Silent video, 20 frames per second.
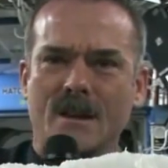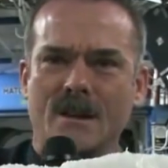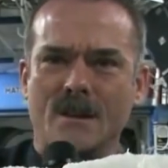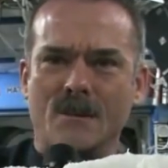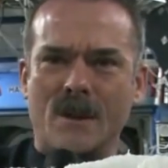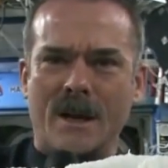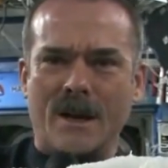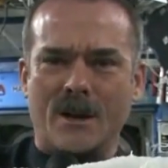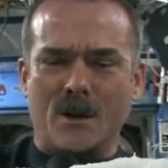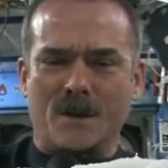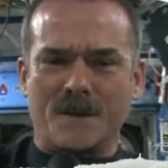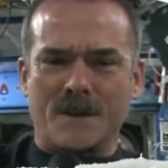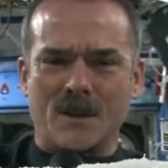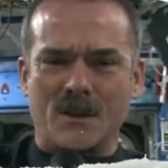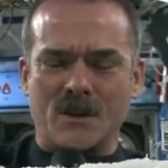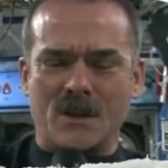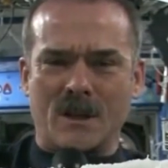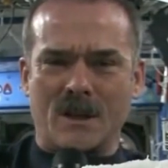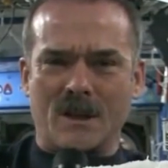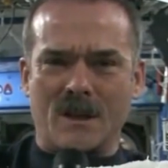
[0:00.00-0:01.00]
Get the
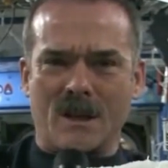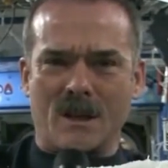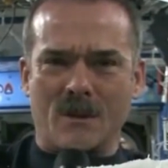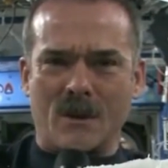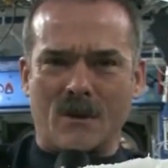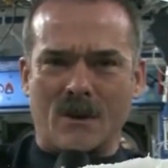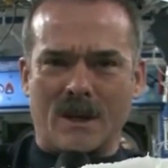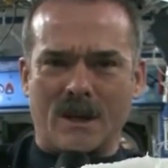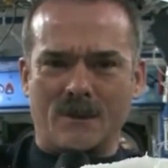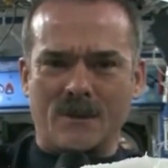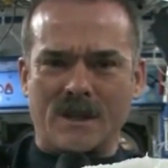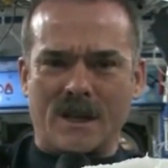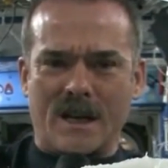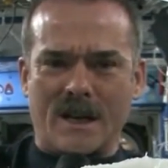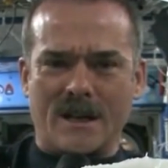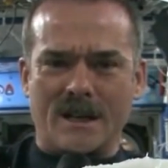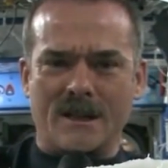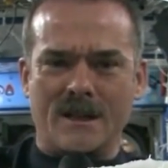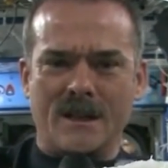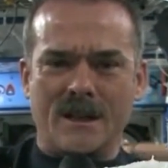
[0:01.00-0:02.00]
microphone so you can hear me while I'm
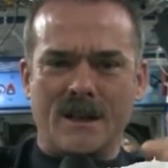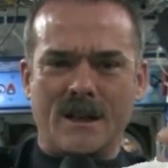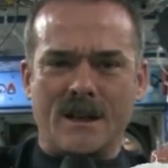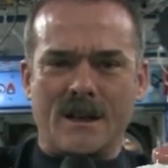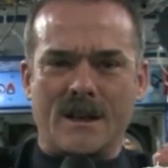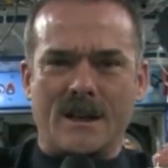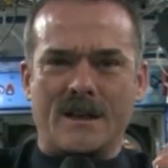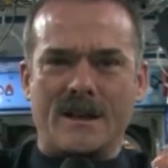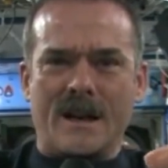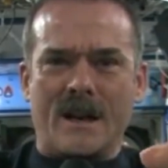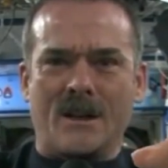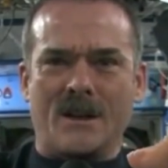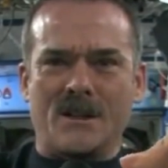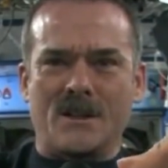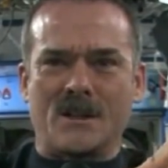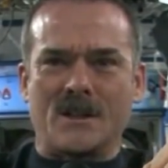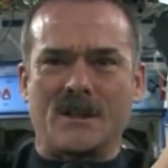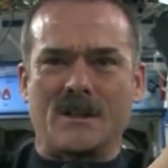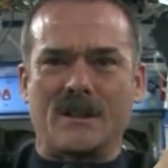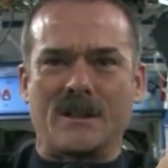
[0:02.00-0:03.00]
talking. And
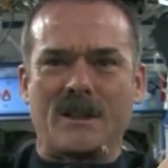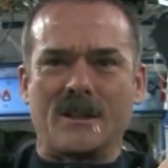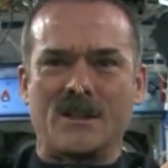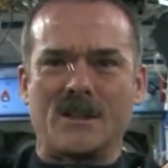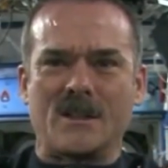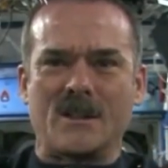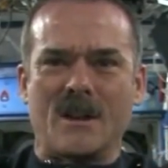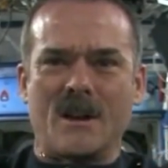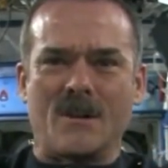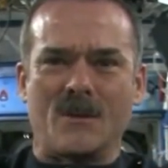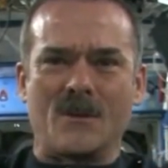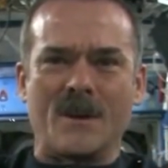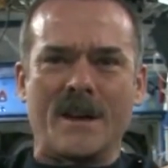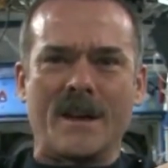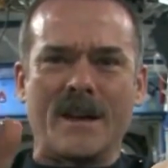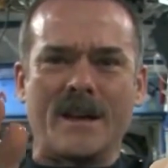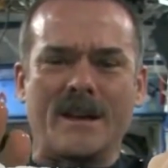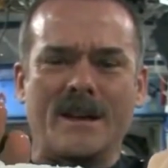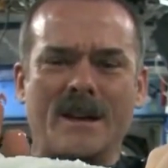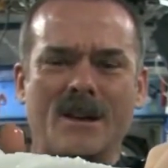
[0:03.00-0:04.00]
now let's let's start
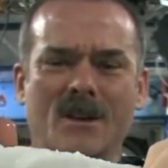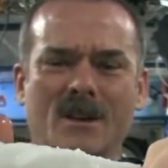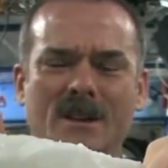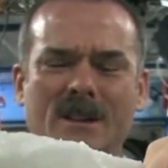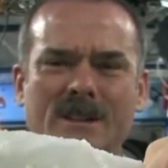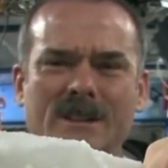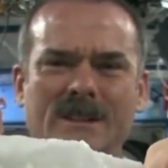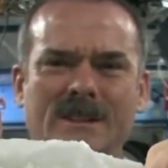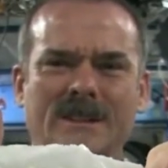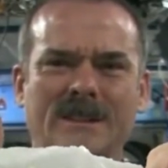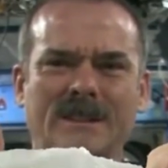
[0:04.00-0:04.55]
wringing it out.